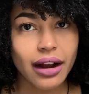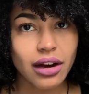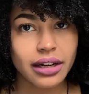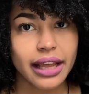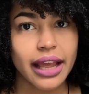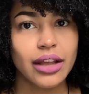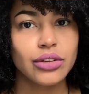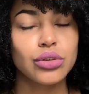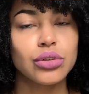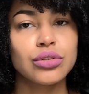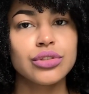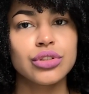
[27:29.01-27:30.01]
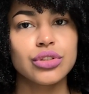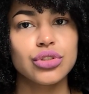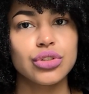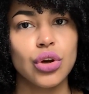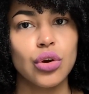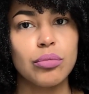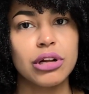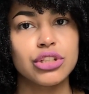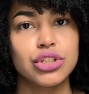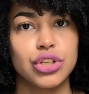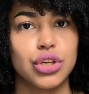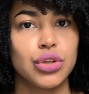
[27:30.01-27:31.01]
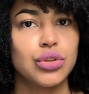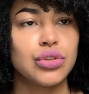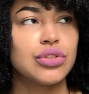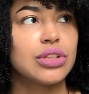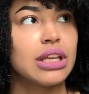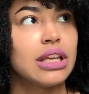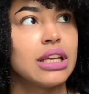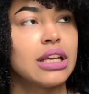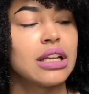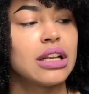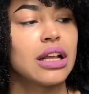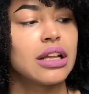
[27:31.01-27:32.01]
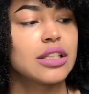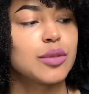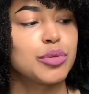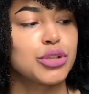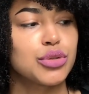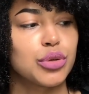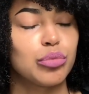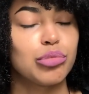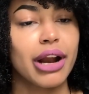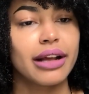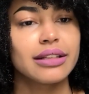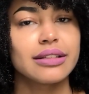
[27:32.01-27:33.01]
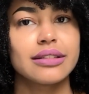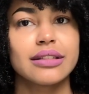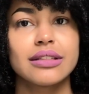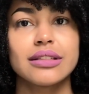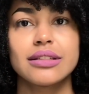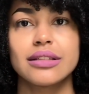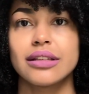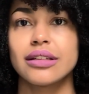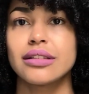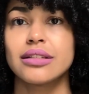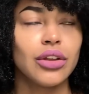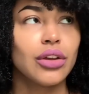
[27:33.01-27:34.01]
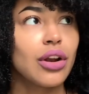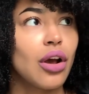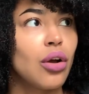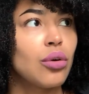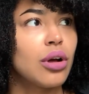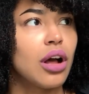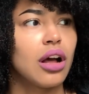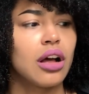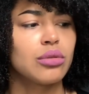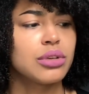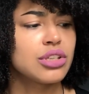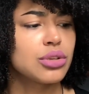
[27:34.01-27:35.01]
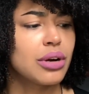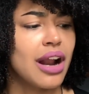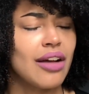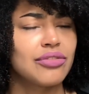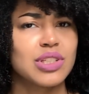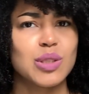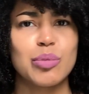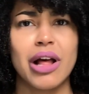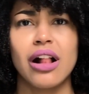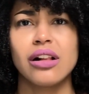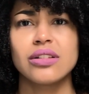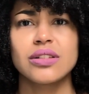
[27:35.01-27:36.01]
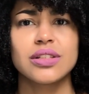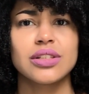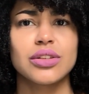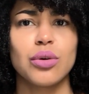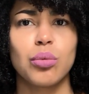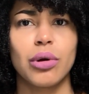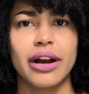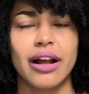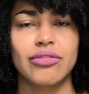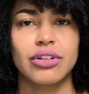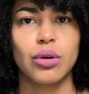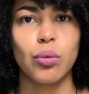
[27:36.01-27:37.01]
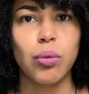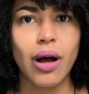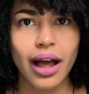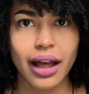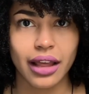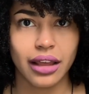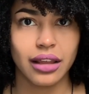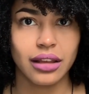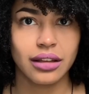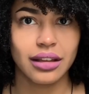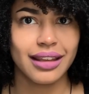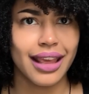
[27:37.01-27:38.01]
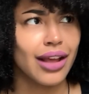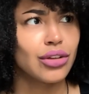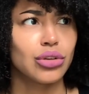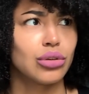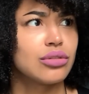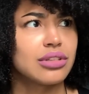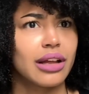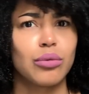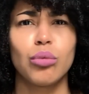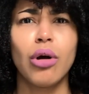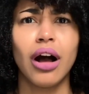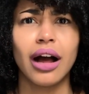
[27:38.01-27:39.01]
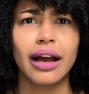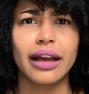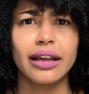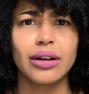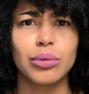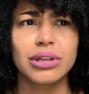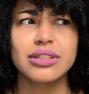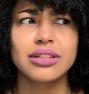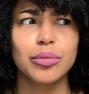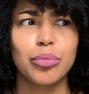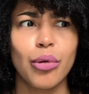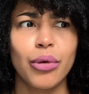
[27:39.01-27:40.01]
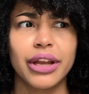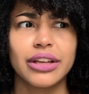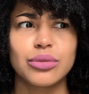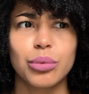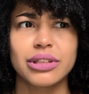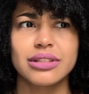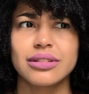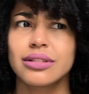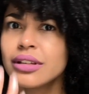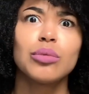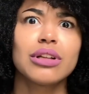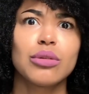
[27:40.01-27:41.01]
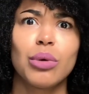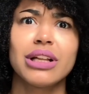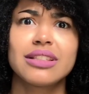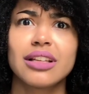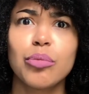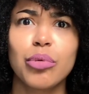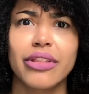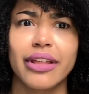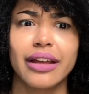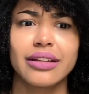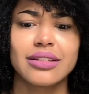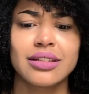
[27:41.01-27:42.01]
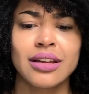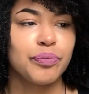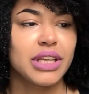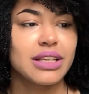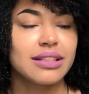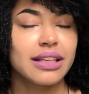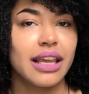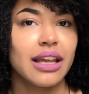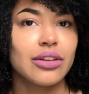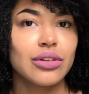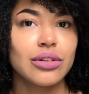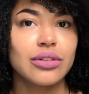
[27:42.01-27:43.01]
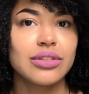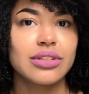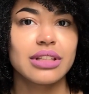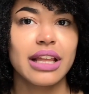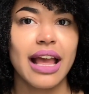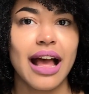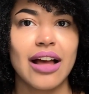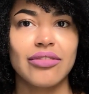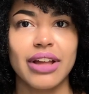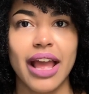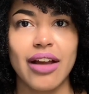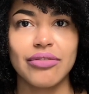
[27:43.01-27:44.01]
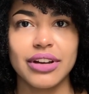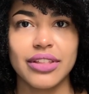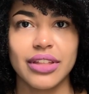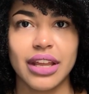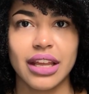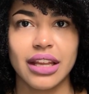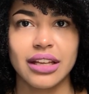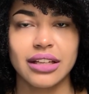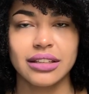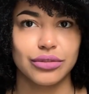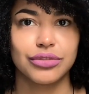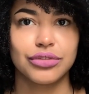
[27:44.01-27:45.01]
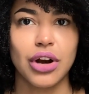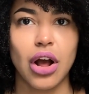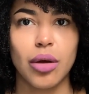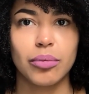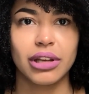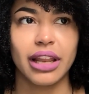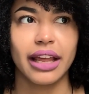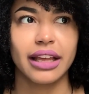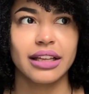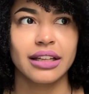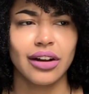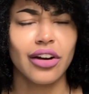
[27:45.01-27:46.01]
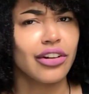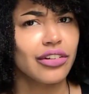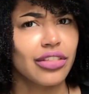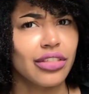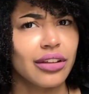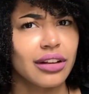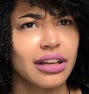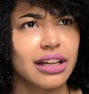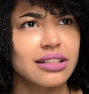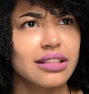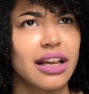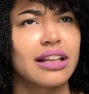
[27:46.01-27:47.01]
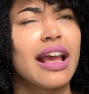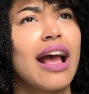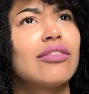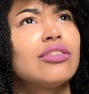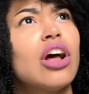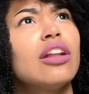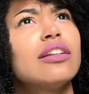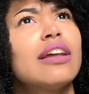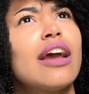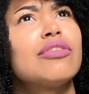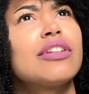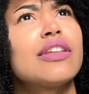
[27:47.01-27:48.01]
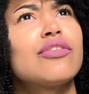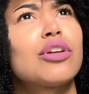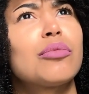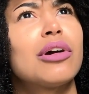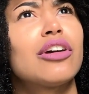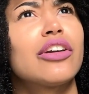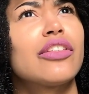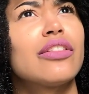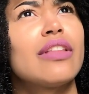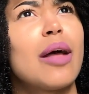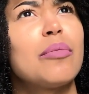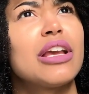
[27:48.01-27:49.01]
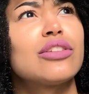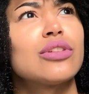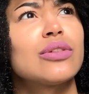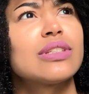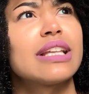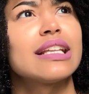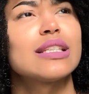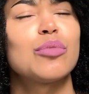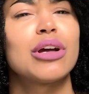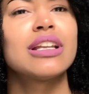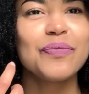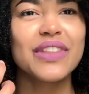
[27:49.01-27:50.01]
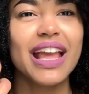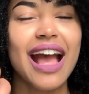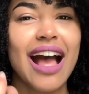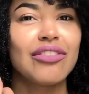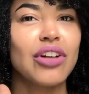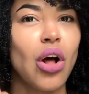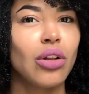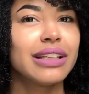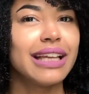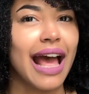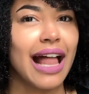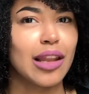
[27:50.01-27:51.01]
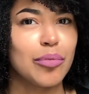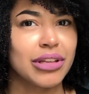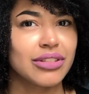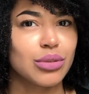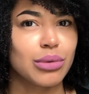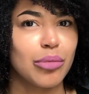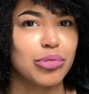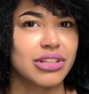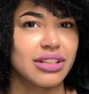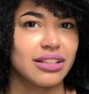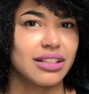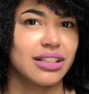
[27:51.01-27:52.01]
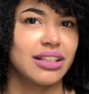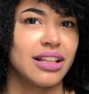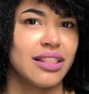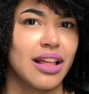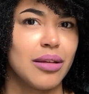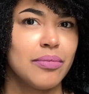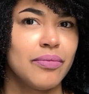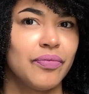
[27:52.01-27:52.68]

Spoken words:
are candles so much used in spiritual practices and, you know, witchcraft spells, whatever? Why candles? Like, why? What's the point? What's up with it? Because candles, they have everything from like earth. Let's say they have not everything from earth, that makes no sense, but they have all the elements represented in them.